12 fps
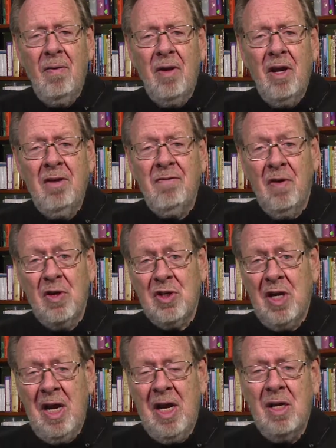In 1
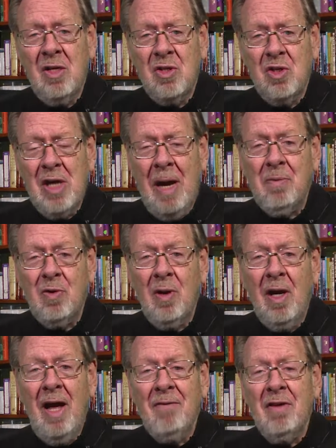Kings chapter
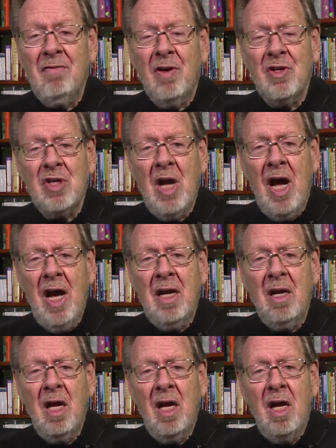11, verse
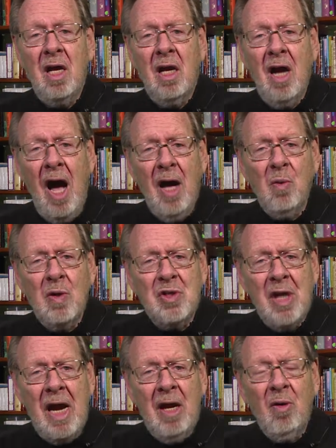9, God was
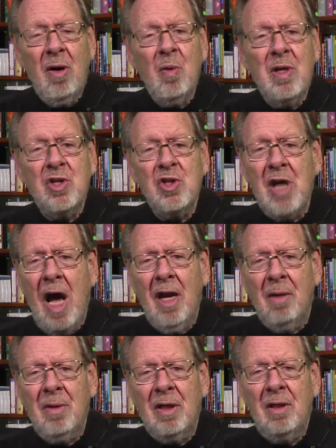angry with
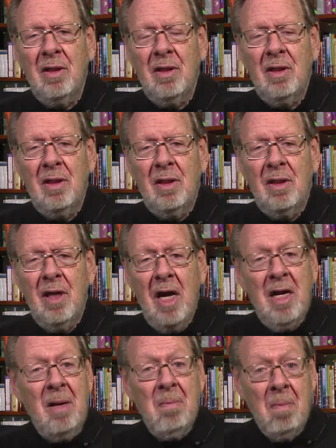Solomon.
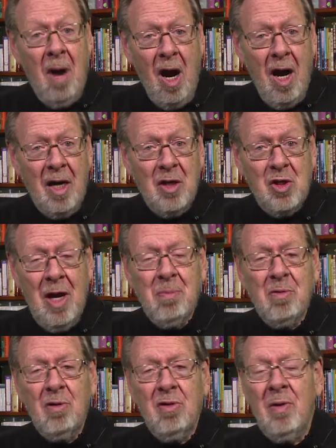And in Mark
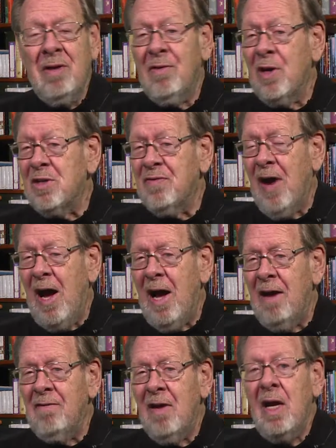chapter 3 verse
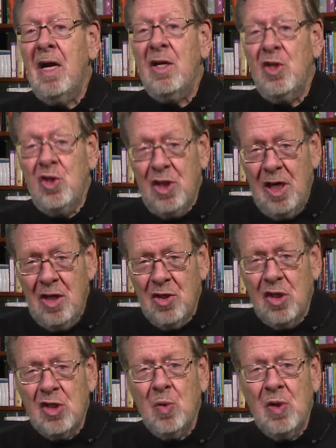5,
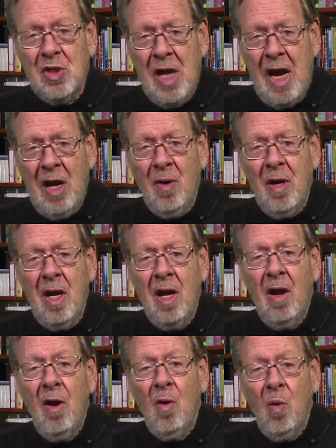Jesus was angry
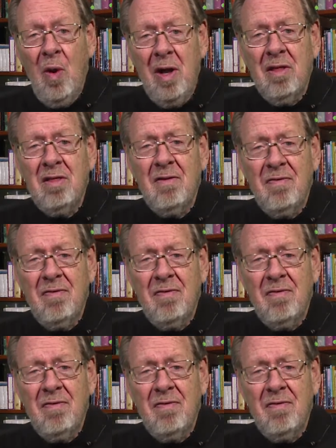with the